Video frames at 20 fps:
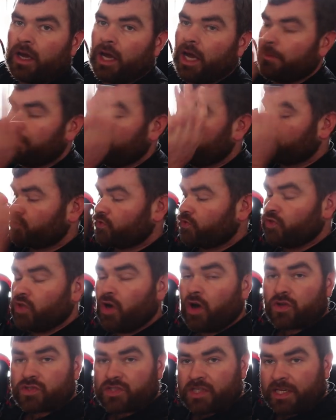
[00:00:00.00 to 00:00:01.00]
Um, it's
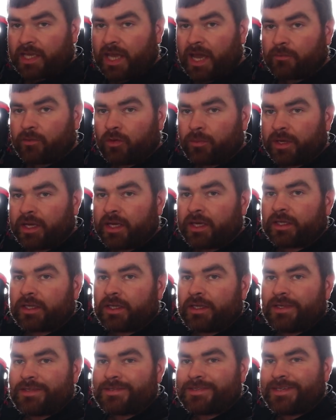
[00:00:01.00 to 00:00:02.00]
not a camera
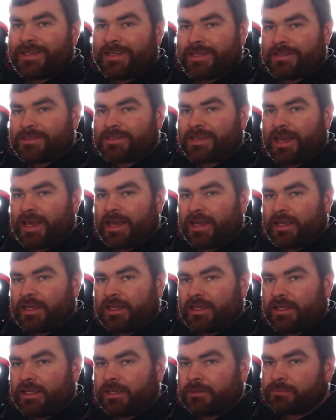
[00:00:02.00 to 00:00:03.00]
bag, it is
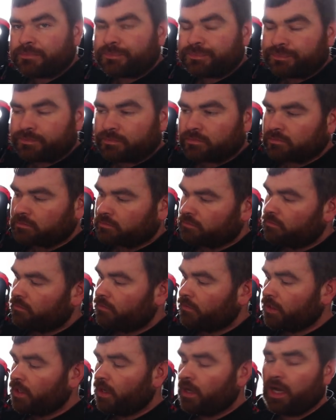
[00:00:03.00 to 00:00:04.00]
a
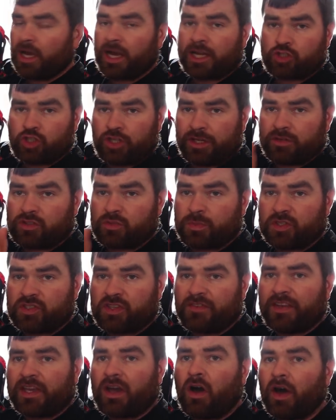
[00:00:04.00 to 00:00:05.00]
uh, actually a
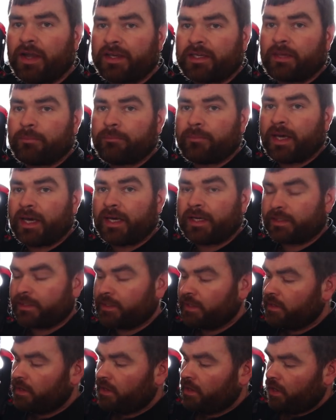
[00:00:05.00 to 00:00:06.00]
specific hiking
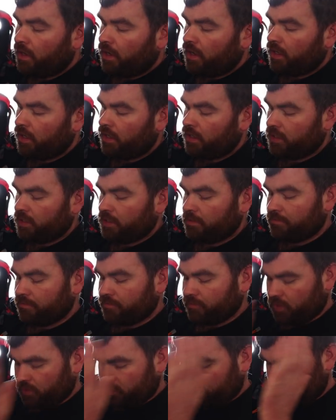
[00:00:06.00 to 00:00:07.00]
bag.
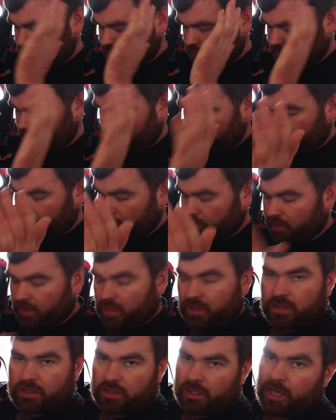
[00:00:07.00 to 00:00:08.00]
Um, so
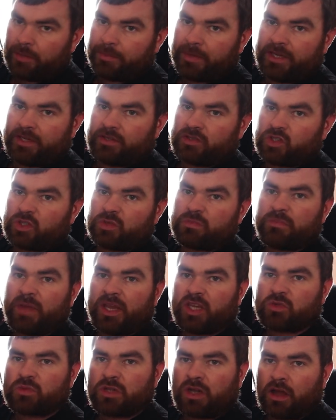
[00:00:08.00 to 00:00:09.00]
yeah, it makes
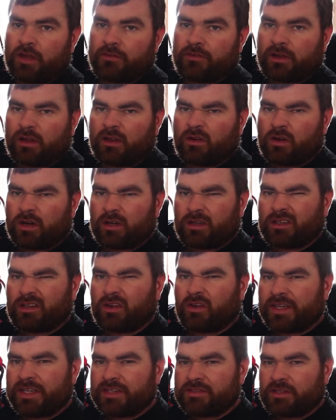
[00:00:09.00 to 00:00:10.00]
makes life a lot a
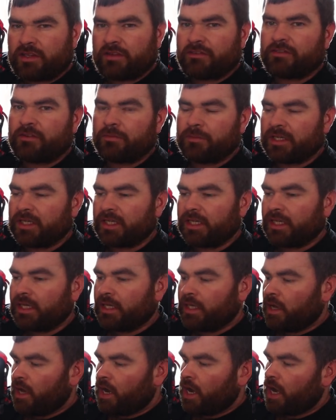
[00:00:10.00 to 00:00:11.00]
lot easier for me.
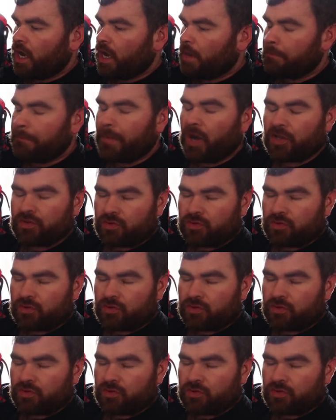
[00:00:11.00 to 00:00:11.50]
Um, but